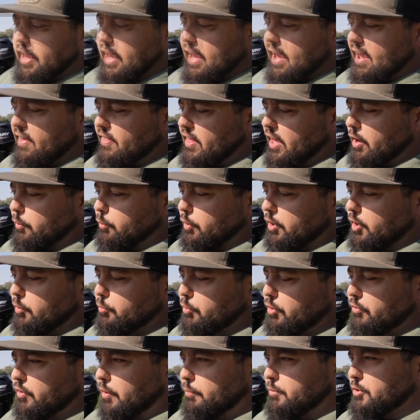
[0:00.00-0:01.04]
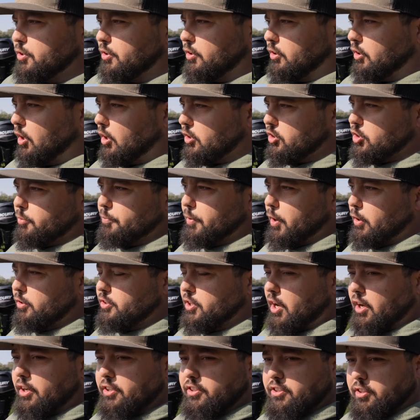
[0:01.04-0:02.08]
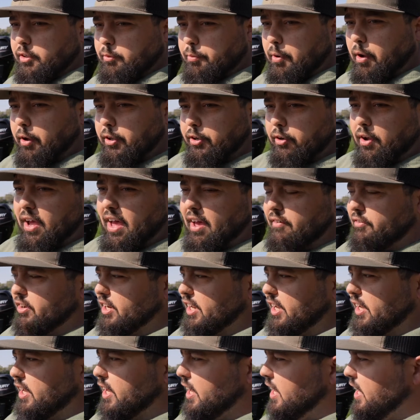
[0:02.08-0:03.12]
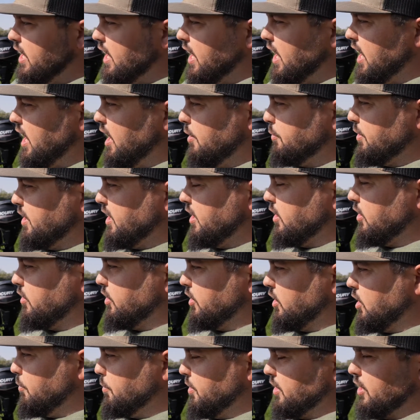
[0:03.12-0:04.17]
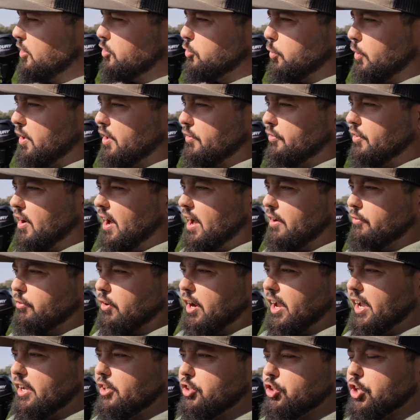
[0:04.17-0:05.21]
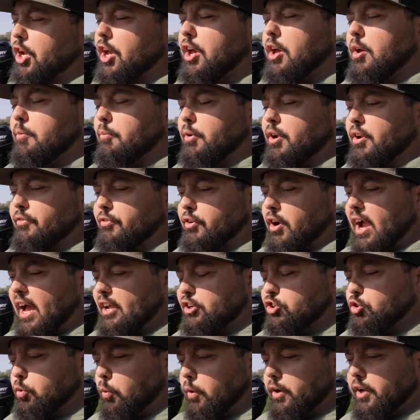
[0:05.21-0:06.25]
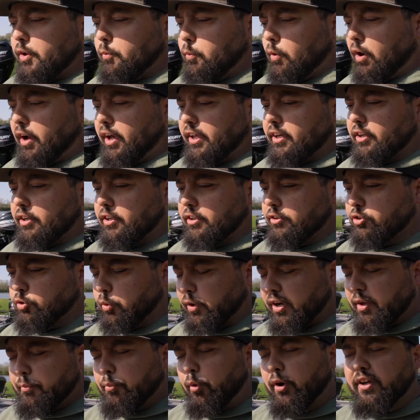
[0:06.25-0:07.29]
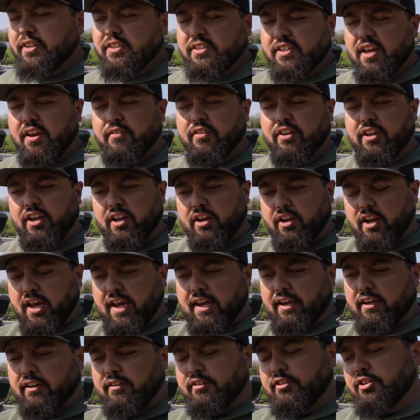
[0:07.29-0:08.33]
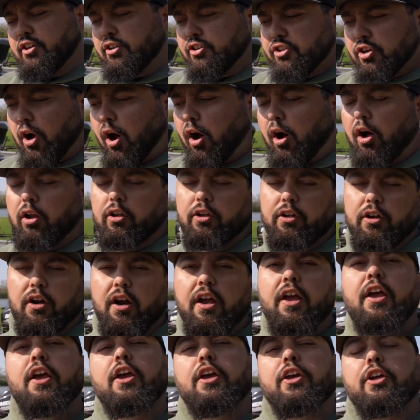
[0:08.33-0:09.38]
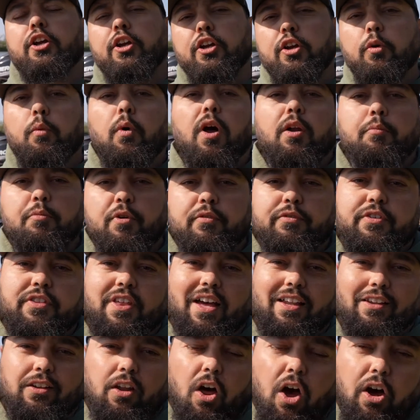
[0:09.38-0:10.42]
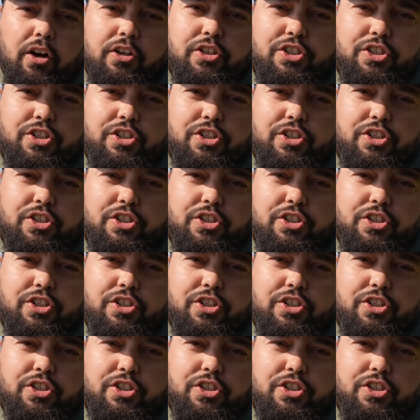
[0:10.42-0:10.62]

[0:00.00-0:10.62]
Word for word: And then we're going to move up to the larger boats. Honestly, you probably don't have any um, here that are up in that 25 range. But if you're at 21, 20.7 and, and taller, you're going to want to move to that long